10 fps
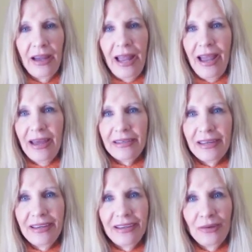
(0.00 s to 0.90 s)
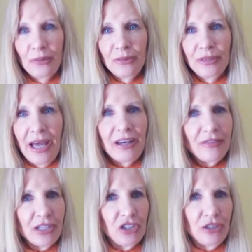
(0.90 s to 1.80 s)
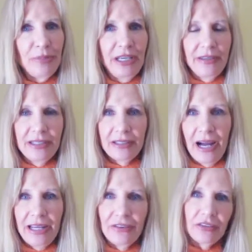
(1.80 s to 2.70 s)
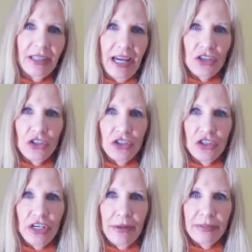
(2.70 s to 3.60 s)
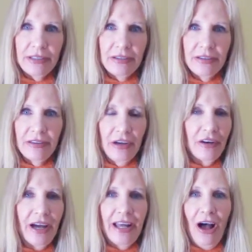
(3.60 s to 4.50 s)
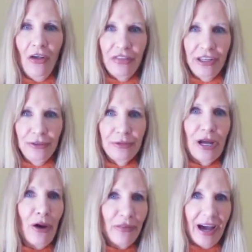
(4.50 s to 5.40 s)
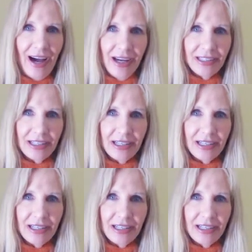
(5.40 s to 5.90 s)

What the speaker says: And none of us should be in these kind of relationships. They're not healthy, you know that.